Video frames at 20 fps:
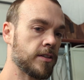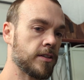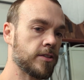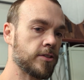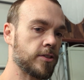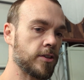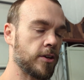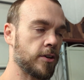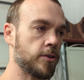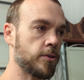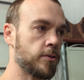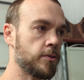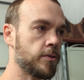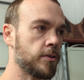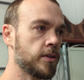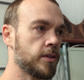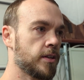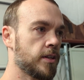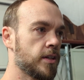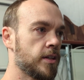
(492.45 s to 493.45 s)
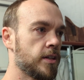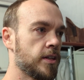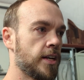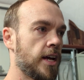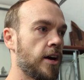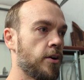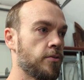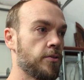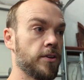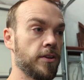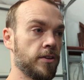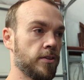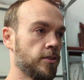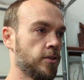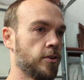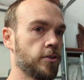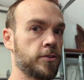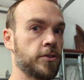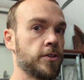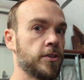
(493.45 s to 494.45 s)
So now
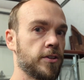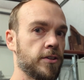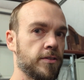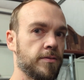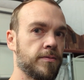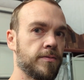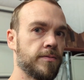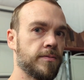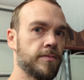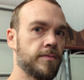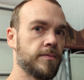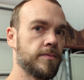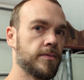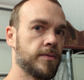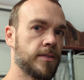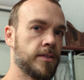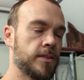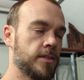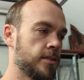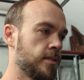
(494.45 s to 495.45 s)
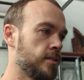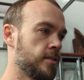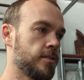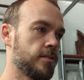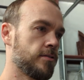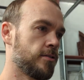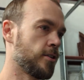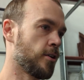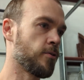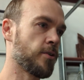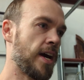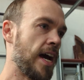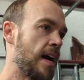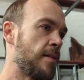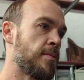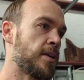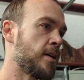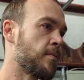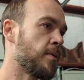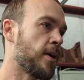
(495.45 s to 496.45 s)
look, don't at
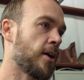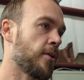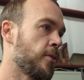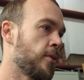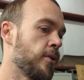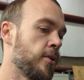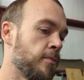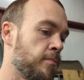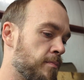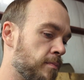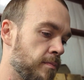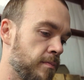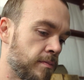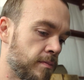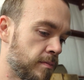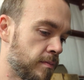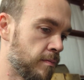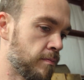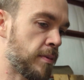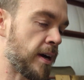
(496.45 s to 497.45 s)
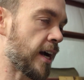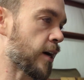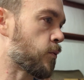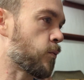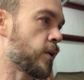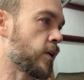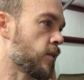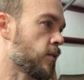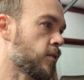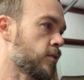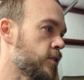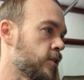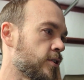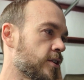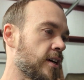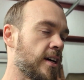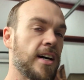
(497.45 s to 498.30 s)
me about the back wheel arches.